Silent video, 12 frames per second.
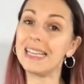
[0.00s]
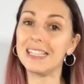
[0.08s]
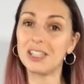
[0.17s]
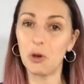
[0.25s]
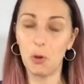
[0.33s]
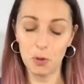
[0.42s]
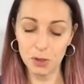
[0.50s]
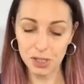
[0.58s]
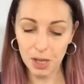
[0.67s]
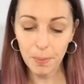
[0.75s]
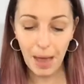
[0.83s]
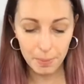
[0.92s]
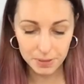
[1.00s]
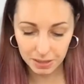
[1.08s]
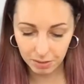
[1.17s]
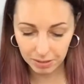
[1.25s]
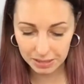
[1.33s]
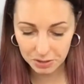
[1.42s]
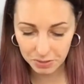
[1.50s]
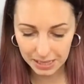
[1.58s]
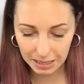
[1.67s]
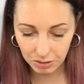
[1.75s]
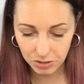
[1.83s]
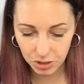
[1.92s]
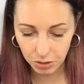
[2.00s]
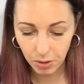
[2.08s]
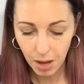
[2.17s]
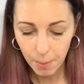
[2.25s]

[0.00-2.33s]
It's awesome. Absolutely, Suzanne, you do.